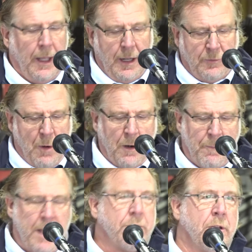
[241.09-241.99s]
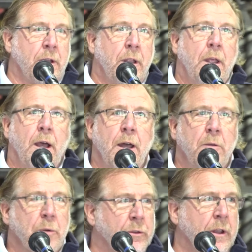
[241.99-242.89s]
And as Mark mentioned,
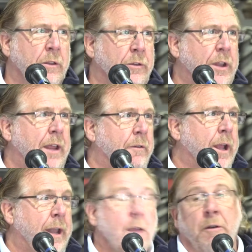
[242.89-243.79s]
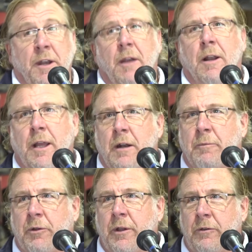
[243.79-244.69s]
100% of the state right now, or nearly
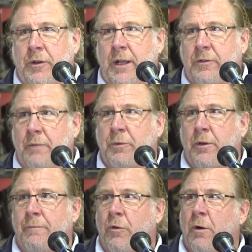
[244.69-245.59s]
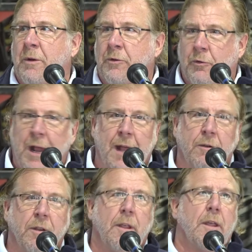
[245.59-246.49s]
100% of the state, some, some form of
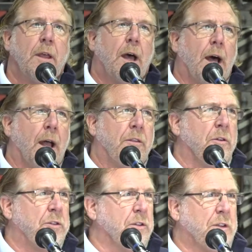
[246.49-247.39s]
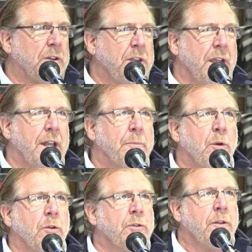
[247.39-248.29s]
drought. Uh, there's just a tiny
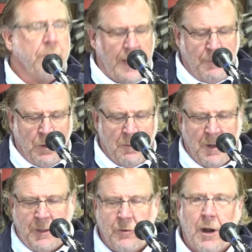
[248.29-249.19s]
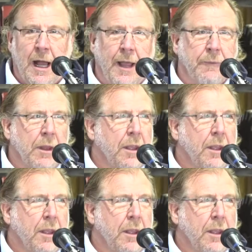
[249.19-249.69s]
portion that's abnormally dry.